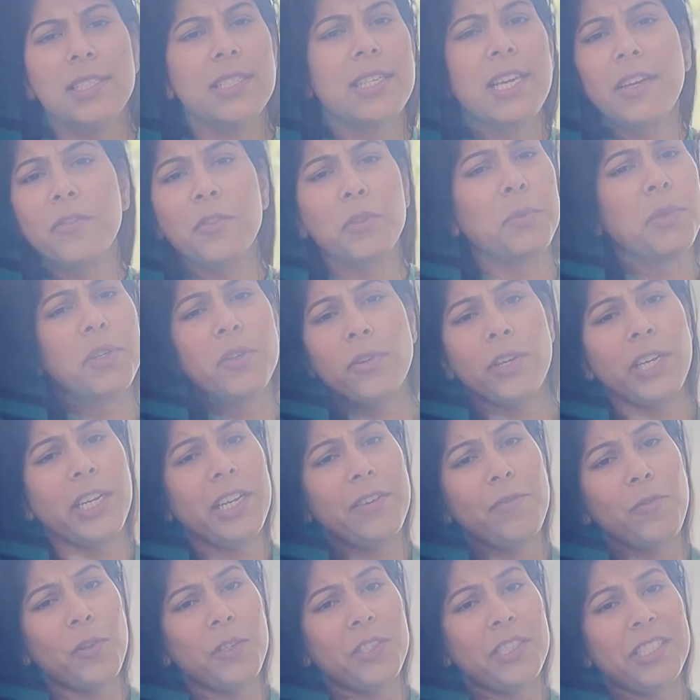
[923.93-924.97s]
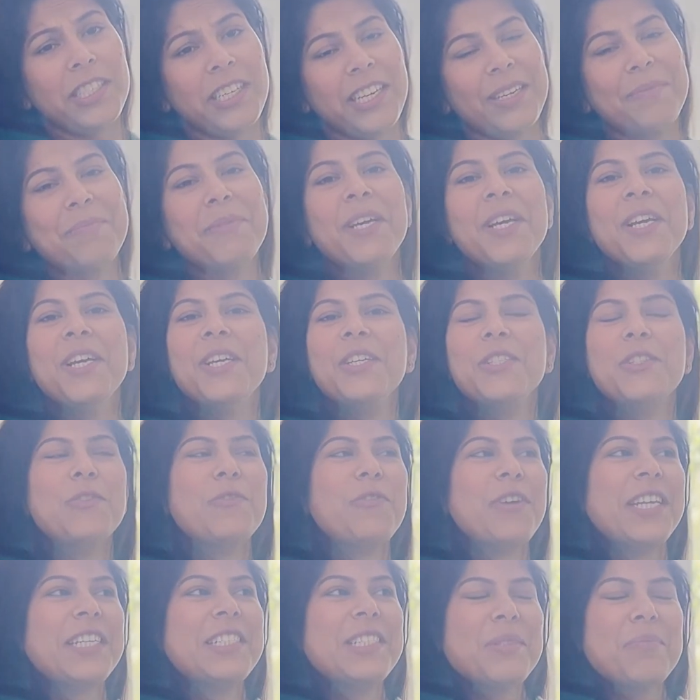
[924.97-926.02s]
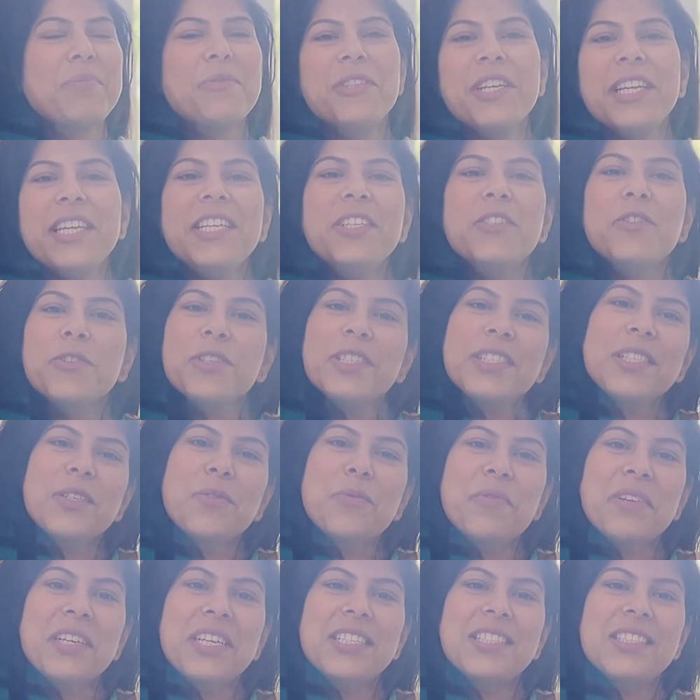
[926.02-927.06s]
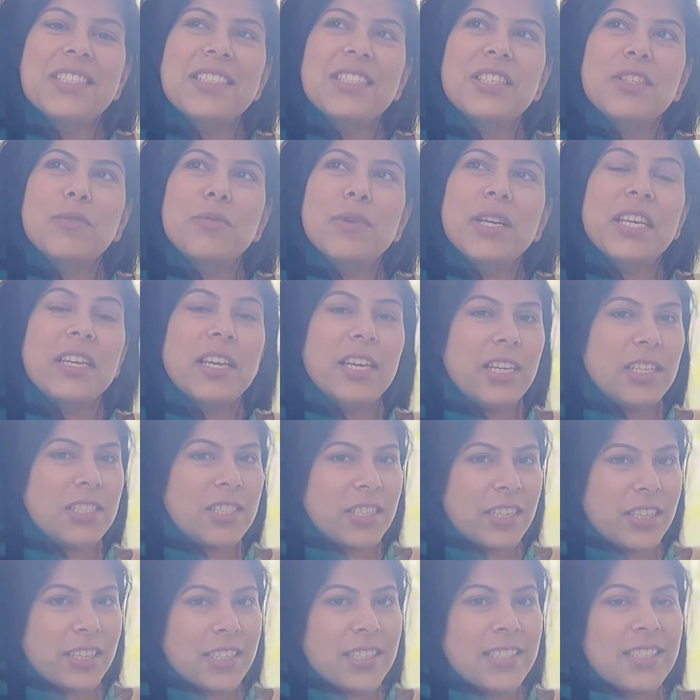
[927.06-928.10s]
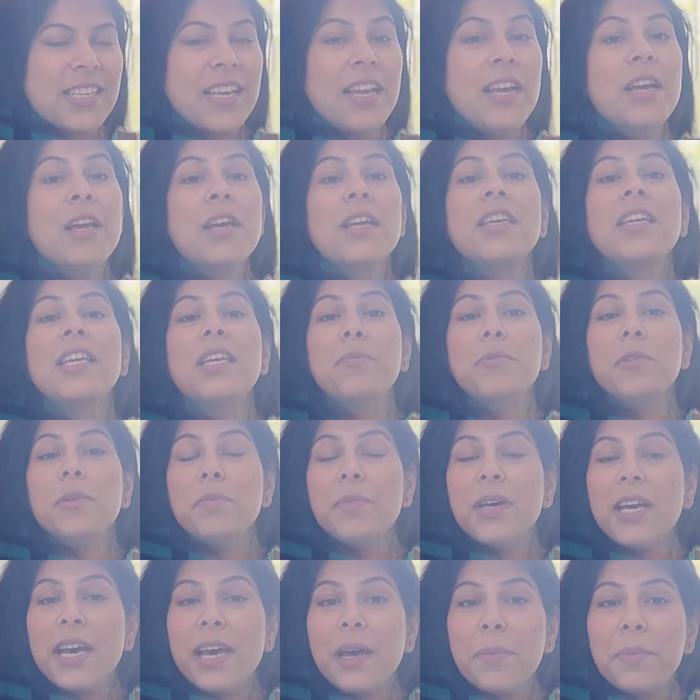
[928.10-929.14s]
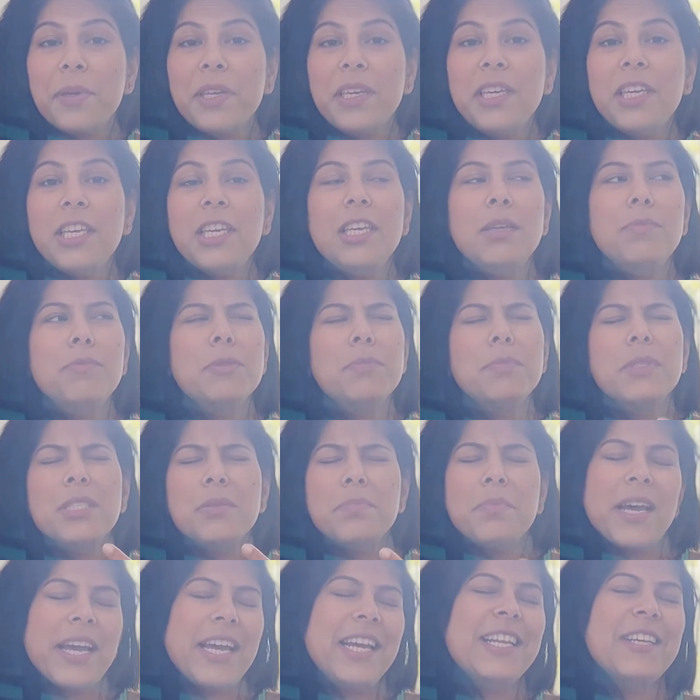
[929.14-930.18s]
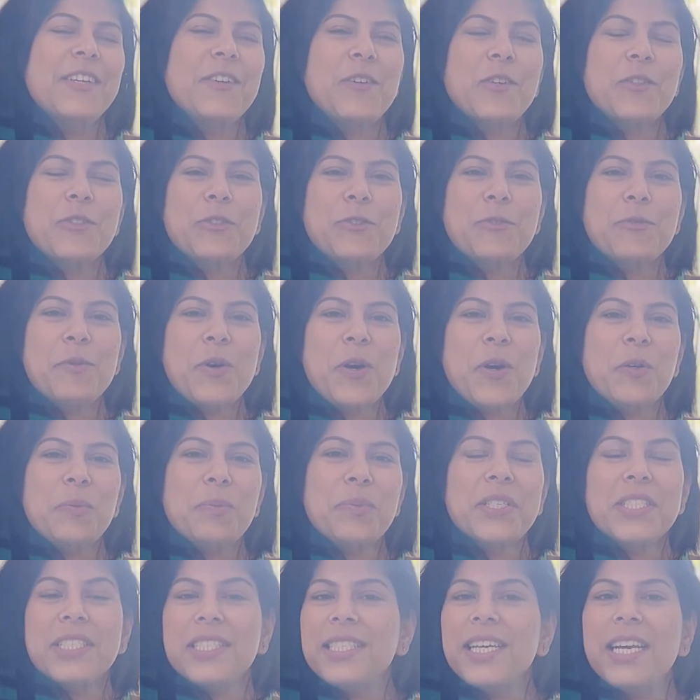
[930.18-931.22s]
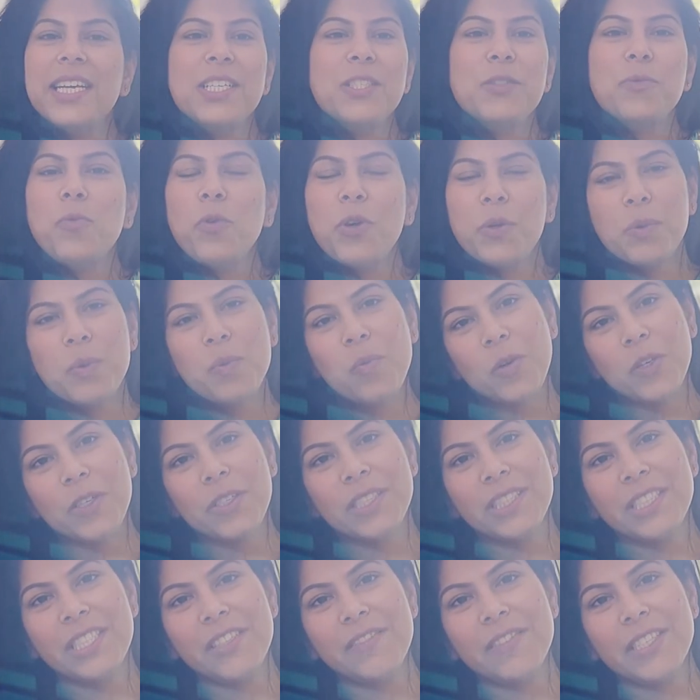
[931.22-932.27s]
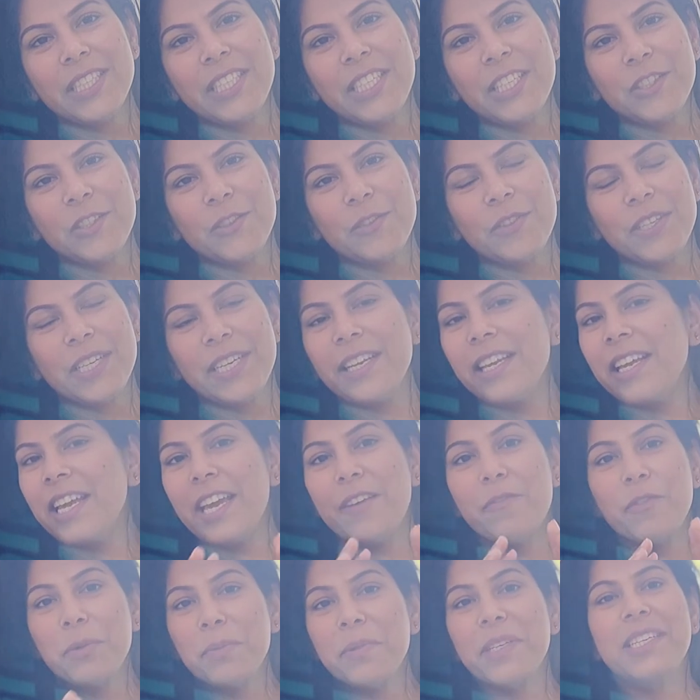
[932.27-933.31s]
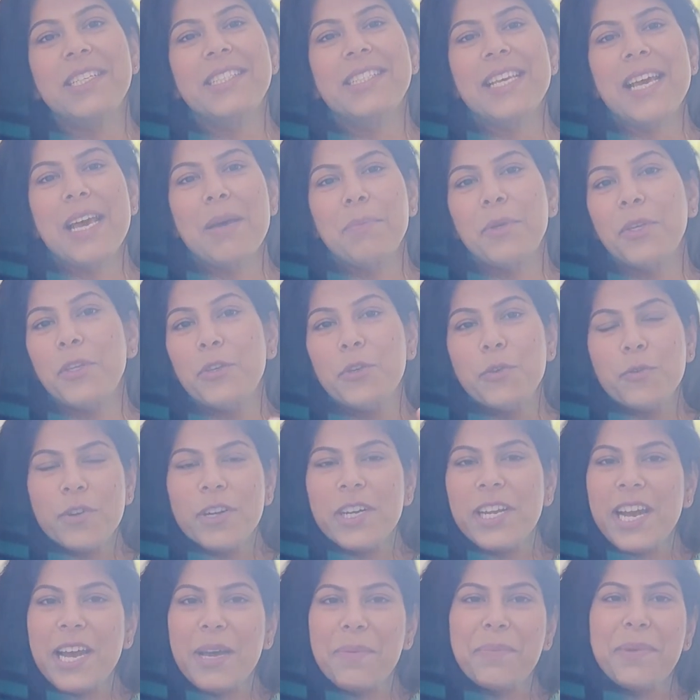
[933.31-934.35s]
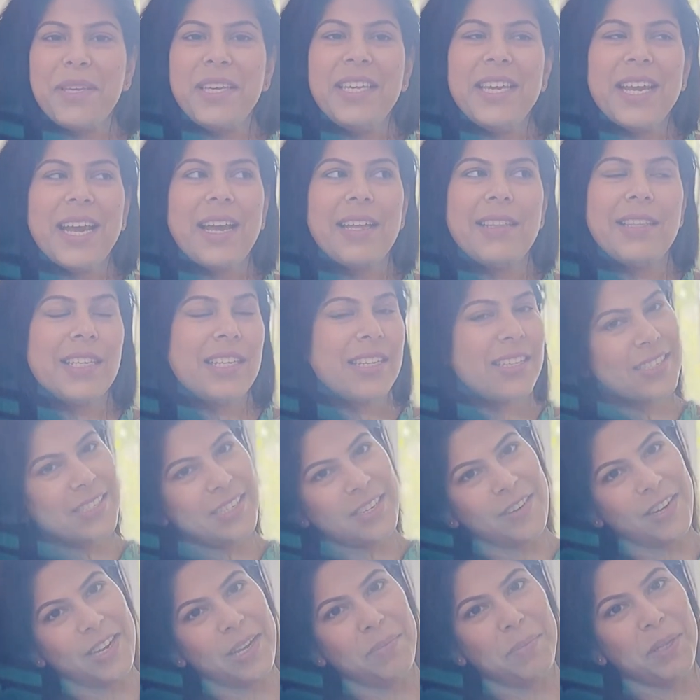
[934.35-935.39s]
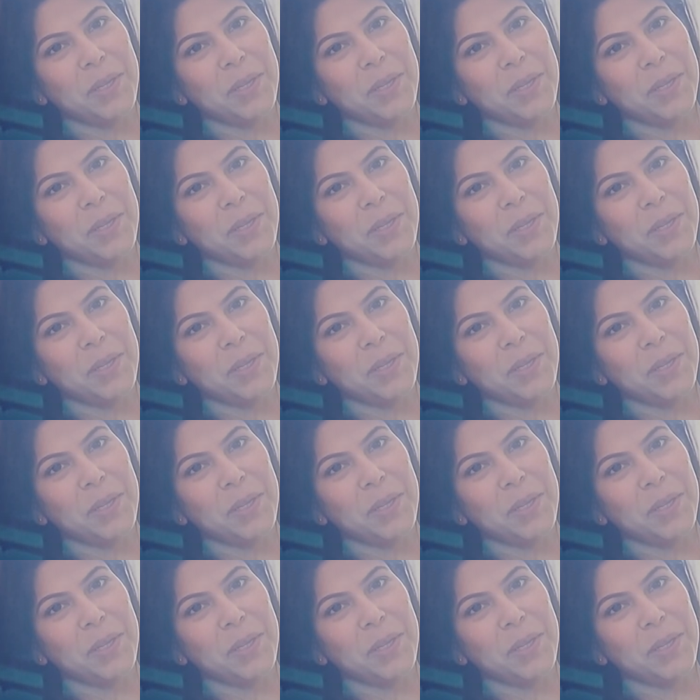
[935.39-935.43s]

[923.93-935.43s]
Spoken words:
have to be creative all the time. To find some really interesting ways to engage kids, keep them happy, keep them smiling all throughout, because that is what we want to achieve at the end of the day. Everybody's happy, you are happy, and the kids are happy.